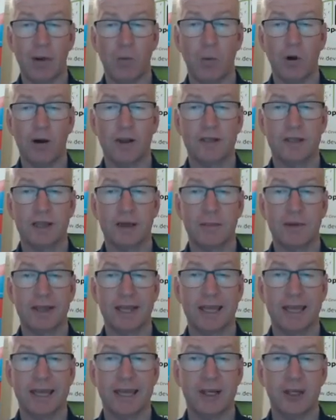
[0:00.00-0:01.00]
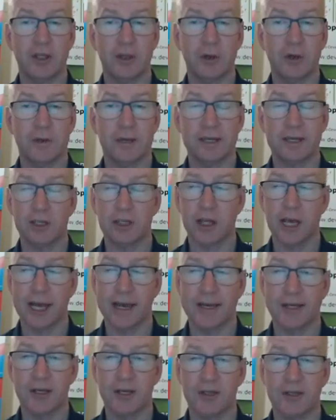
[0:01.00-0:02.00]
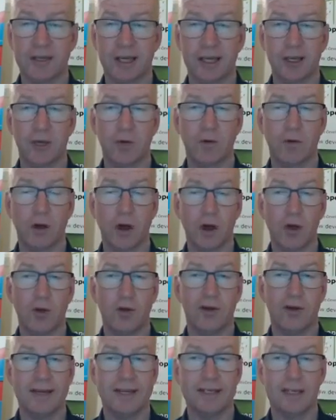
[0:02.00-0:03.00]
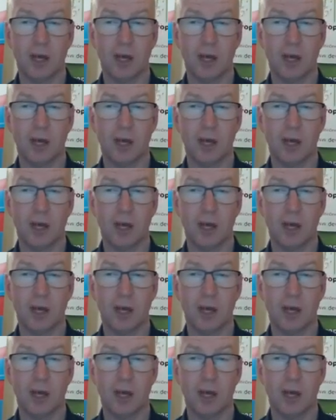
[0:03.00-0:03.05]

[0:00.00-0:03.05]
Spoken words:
what are some of the issues and challenges that you know you need